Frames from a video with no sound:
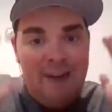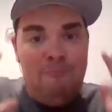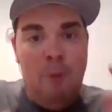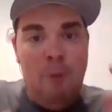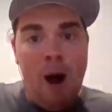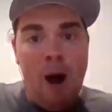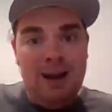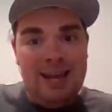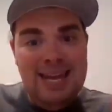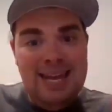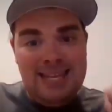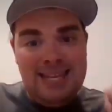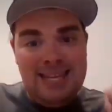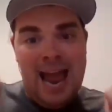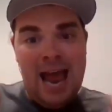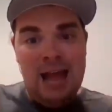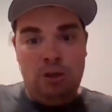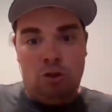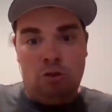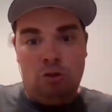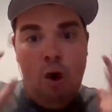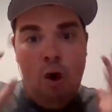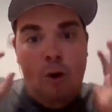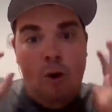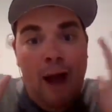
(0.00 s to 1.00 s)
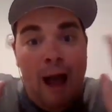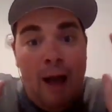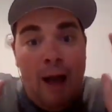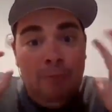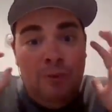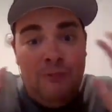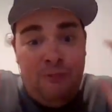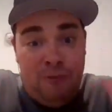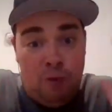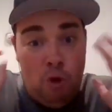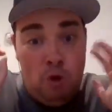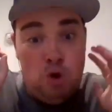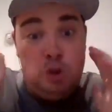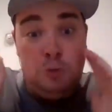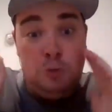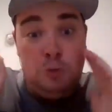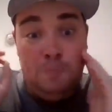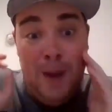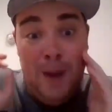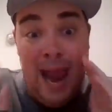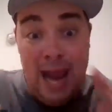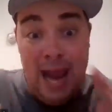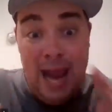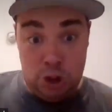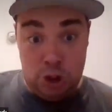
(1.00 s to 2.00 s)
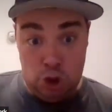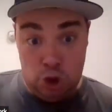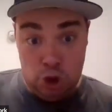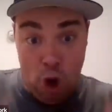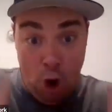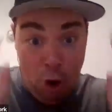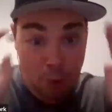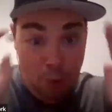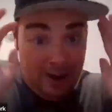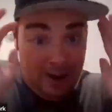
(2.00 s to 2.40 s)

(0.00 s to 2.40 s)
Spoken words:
have Bucky Dent throw out the first pitch,